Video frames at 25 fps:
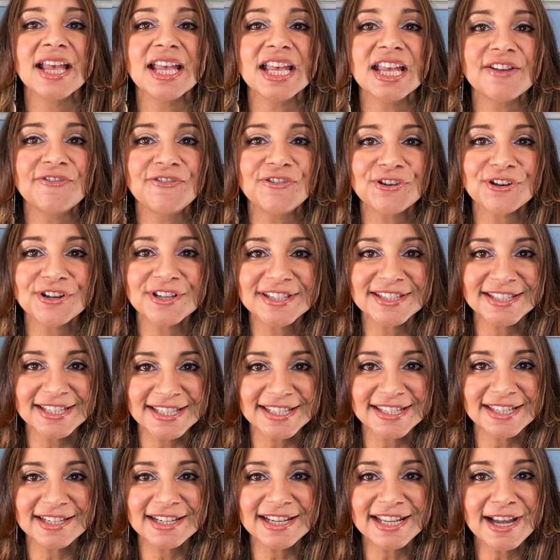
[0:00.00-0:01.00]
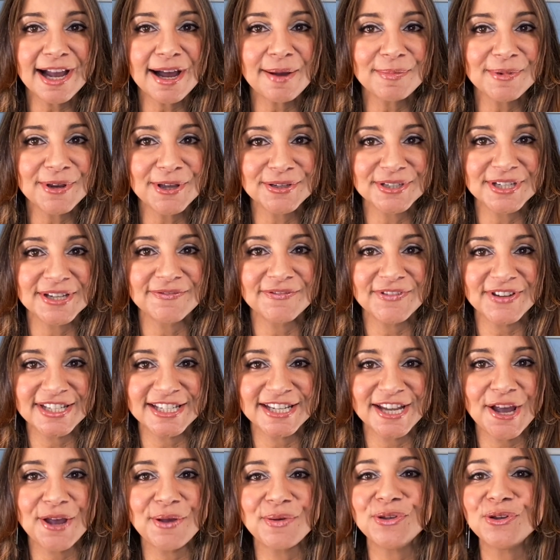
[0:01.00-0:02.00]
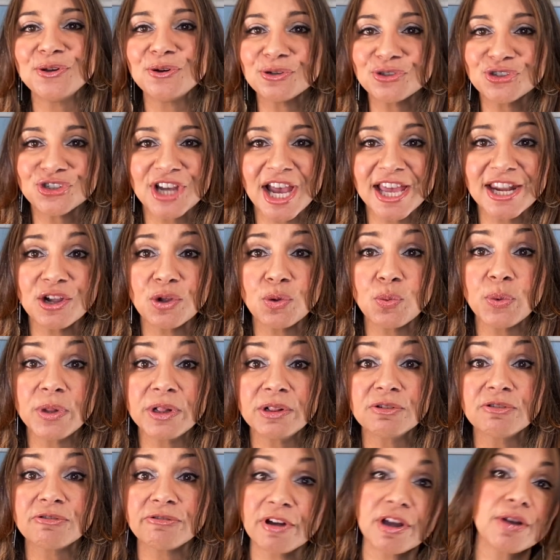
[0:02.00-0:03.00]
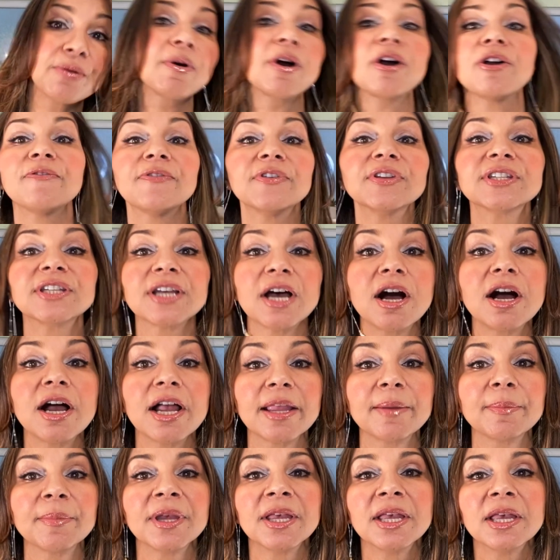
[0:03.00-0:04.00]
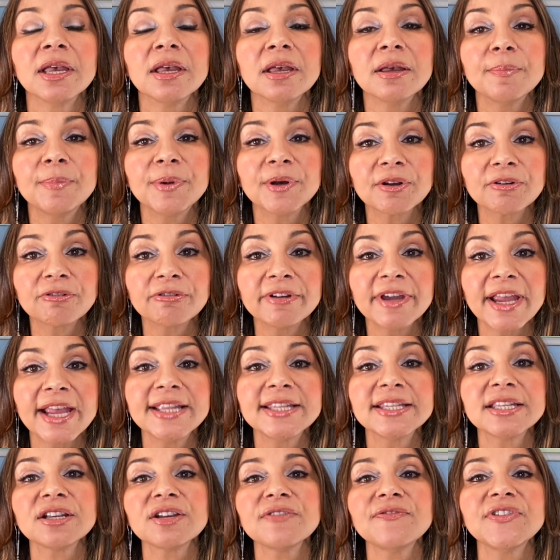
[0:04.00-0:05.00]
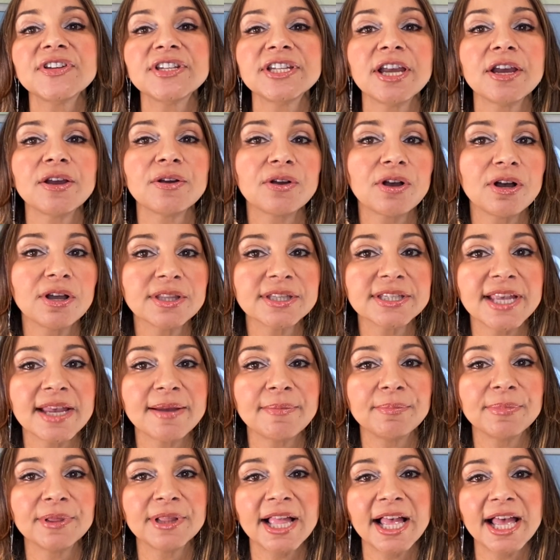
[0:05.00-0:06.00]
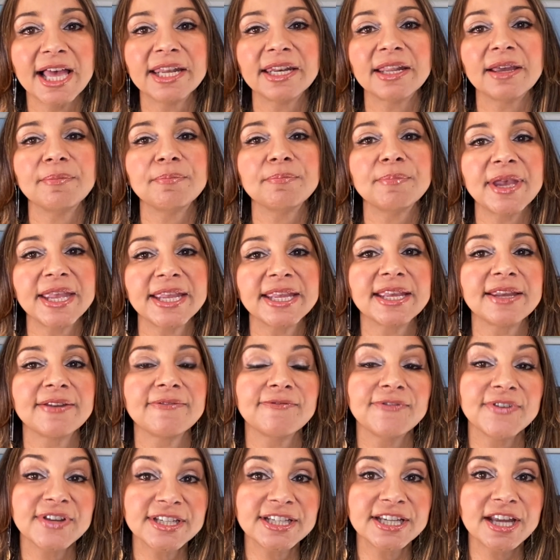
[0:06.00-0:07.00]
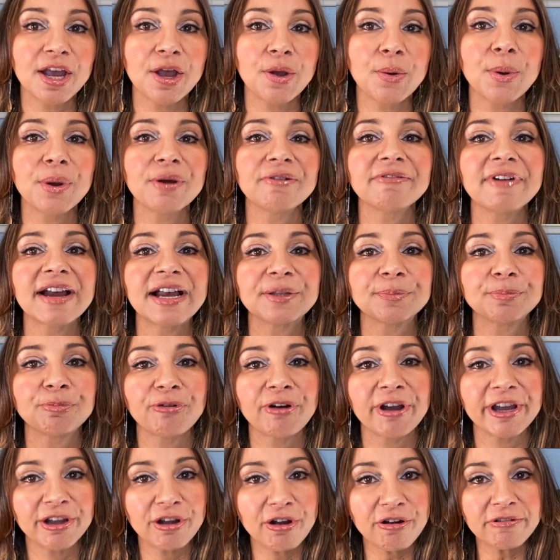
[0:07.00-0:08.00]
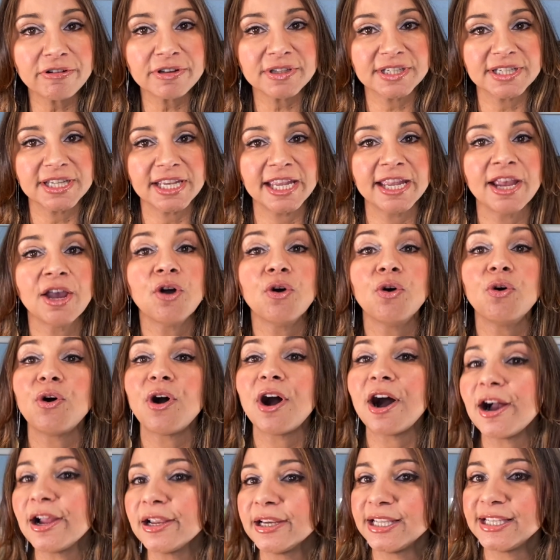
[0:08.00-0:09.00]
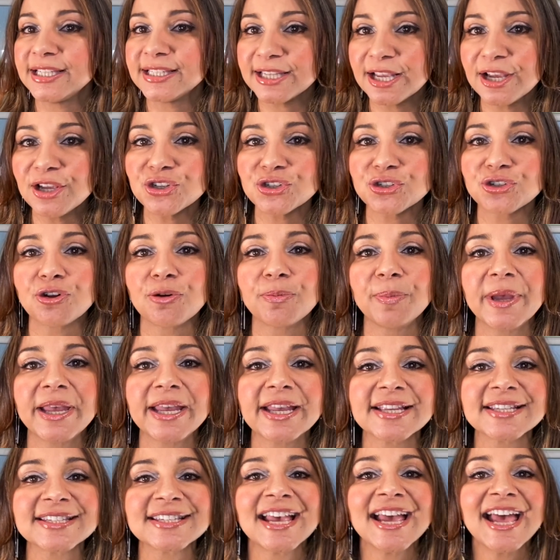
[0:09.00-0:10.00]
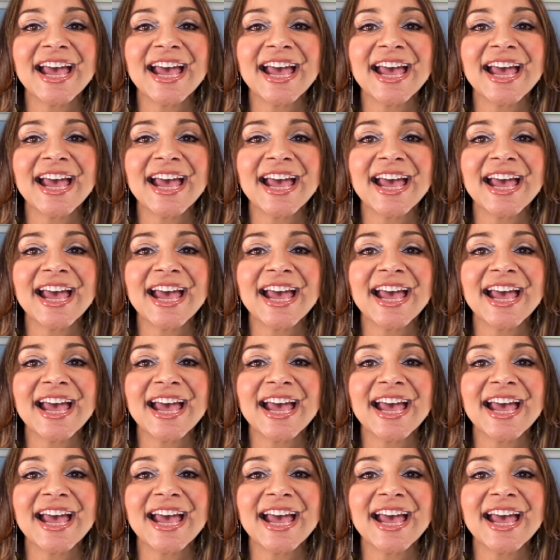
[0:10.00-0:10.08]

If you're consistently uploading video, your channel will grow over time, but creating a video content plan and making video around priority or highly searched topics